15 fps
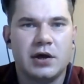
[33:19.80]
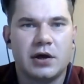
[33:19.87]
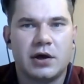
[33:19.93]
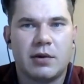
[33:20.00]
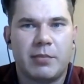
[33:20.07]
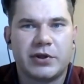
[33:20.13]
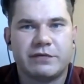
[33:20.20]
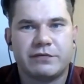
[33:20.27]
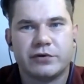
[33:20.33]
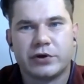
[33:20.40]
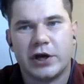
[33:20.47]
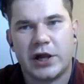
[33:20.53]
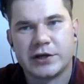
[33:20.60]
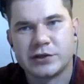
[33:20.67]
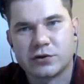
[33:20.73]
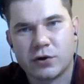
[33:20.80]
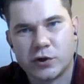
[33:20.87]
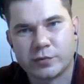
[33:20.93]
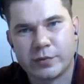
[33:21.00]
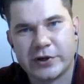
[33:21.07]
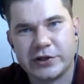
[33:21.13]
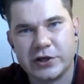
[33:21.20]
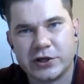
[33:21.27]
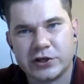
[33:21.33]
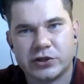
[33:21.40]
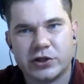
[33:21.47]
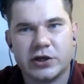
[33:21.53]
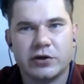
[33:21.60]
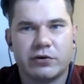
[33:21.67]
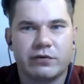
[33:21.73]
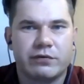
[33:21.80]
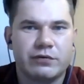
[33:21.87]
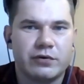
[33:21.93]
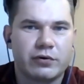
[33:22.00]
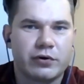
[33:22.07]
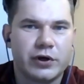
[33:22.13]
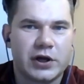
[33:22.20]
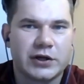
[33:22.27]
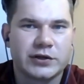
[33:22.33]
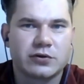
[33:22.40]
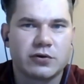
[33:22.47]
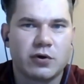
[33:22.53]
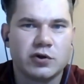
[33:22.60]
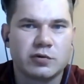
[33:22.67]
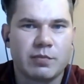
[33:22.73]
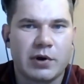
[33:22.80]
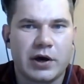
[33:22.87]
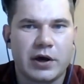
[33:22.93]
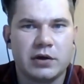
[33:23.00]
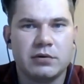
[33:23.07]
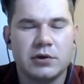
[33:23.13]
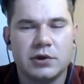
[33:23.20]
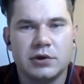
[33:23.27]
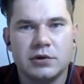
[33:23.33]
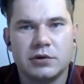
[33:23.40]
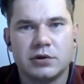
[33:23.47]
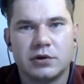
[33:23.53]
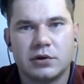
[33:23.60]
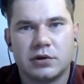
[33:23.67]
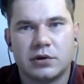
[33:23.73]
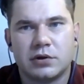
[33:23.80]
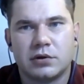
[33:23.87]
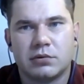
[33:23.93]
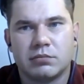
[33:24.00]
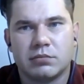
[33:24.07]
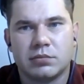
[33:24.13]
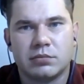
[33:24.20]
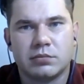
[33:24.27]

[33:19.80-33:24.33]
but if your hair loss is caused by DHT, or if your hair loss is caused by um,